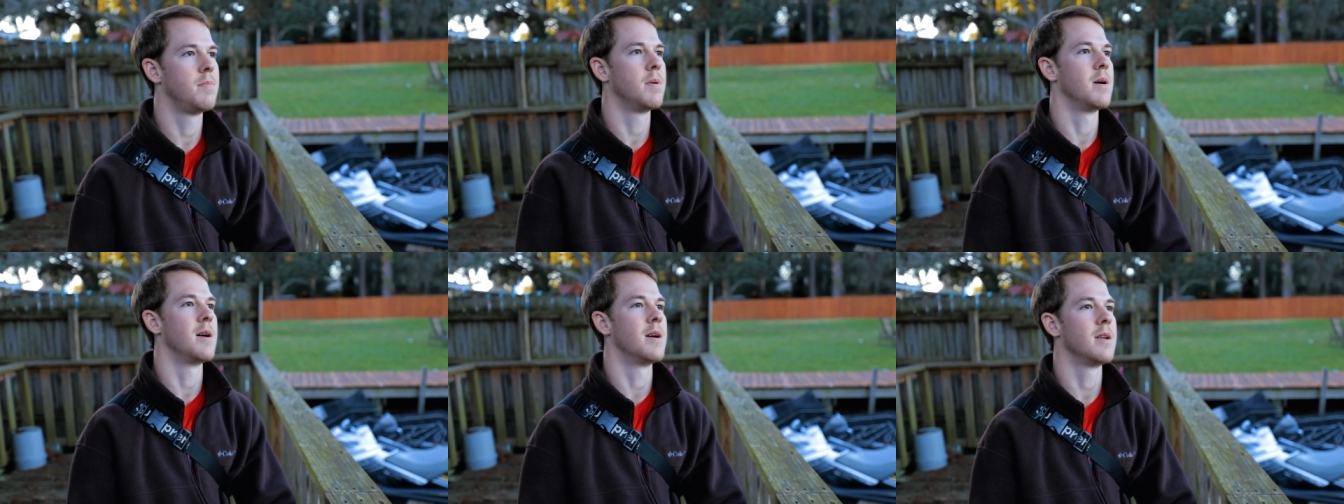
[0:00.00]

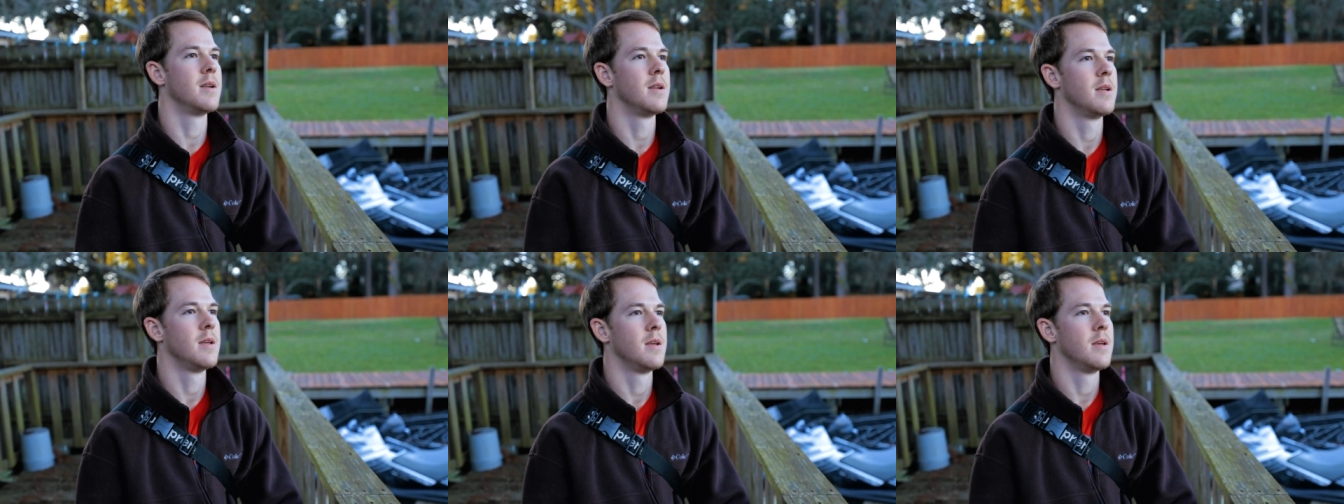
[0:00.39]
but
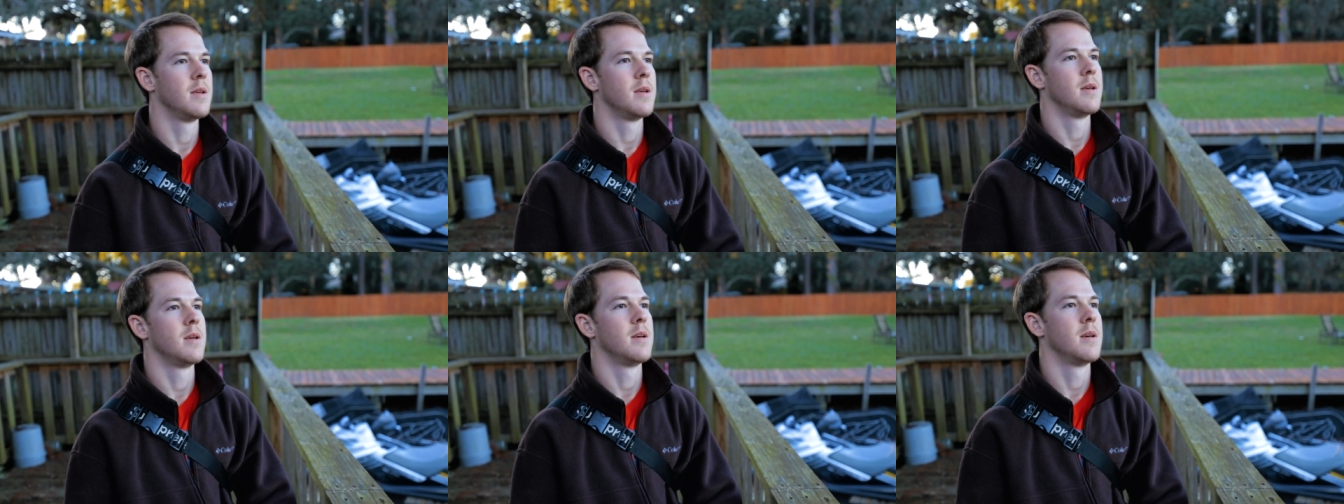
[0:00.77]

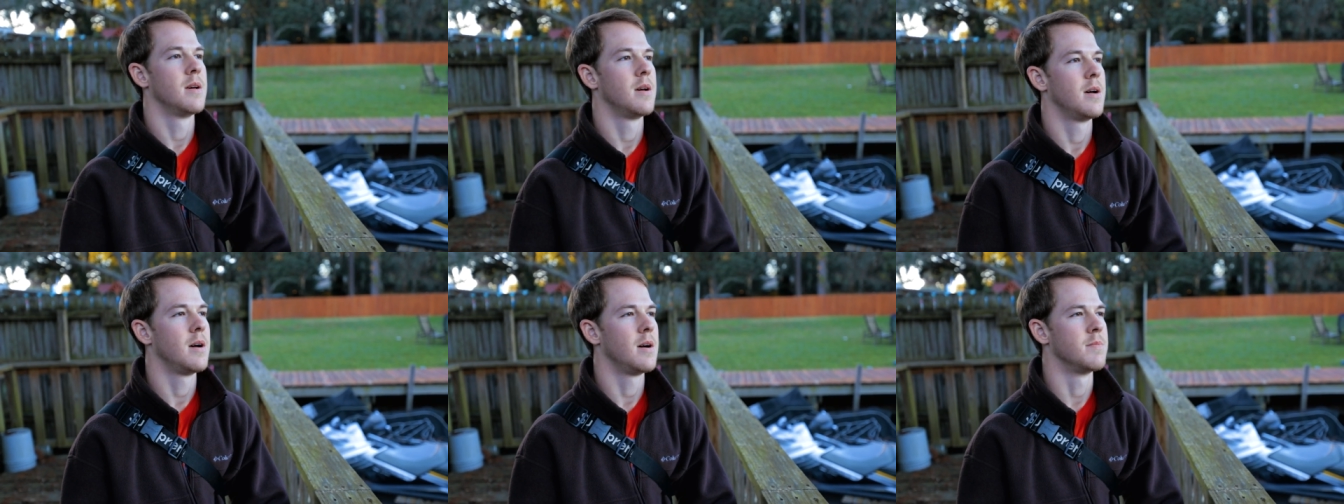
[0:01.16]

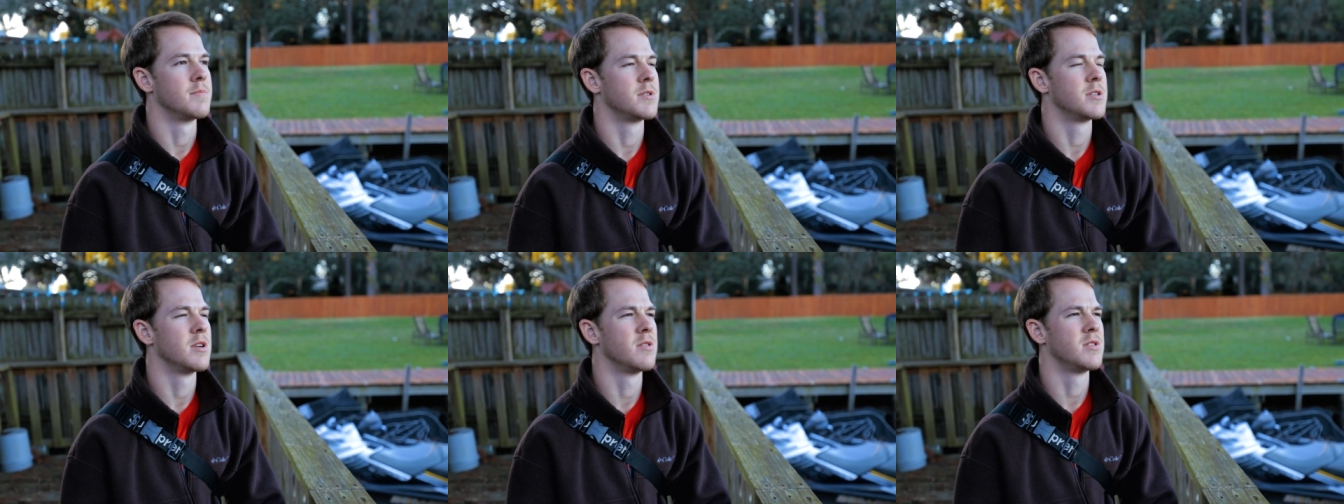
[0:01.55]

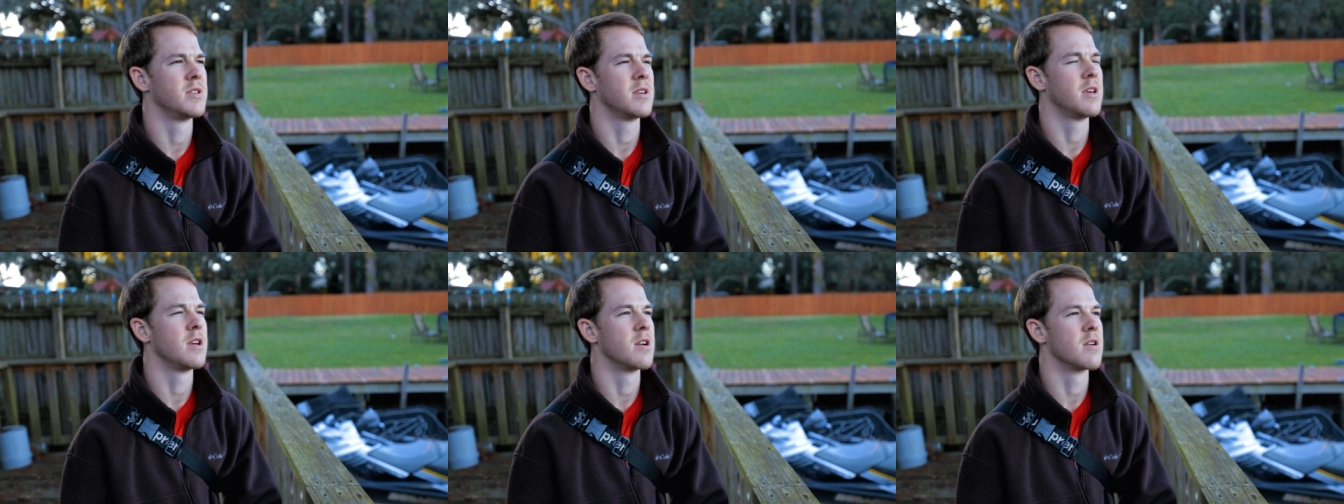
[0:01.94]
I'm so
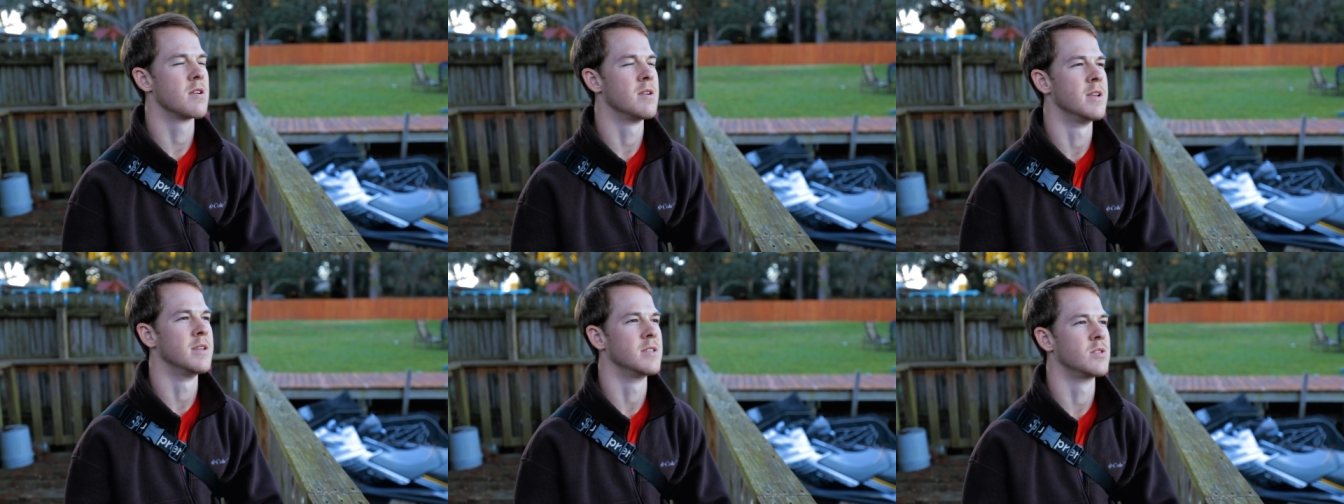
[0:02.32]

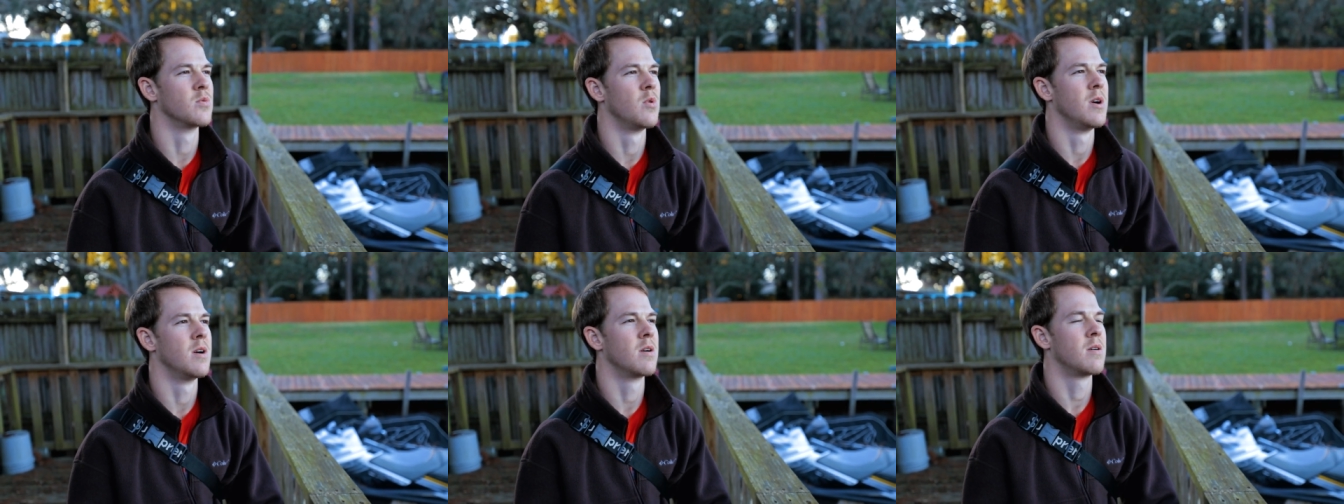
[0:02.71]
secure in his
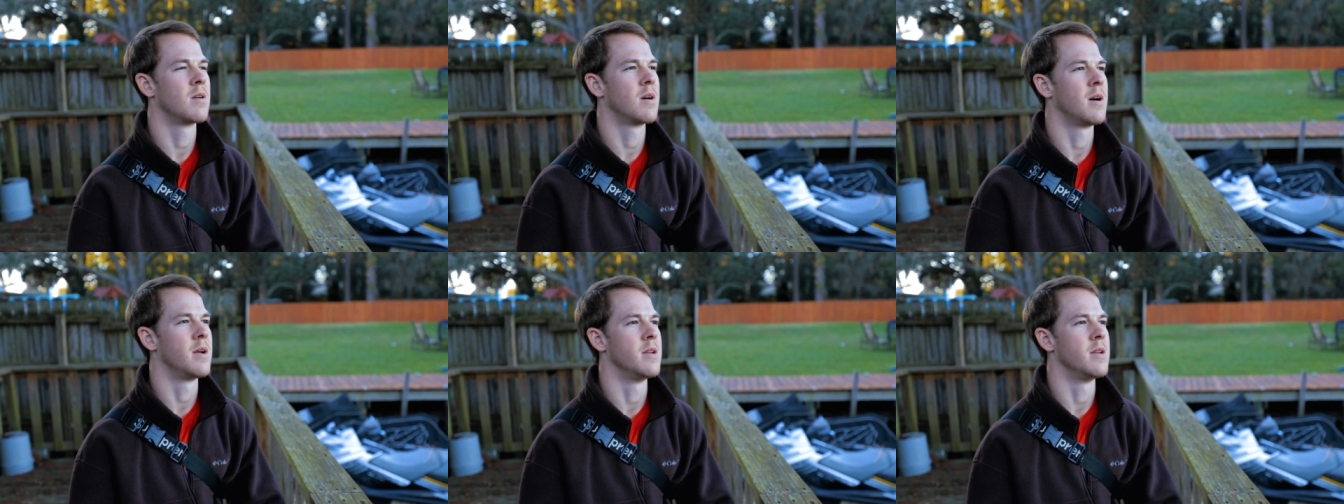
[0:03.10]
will.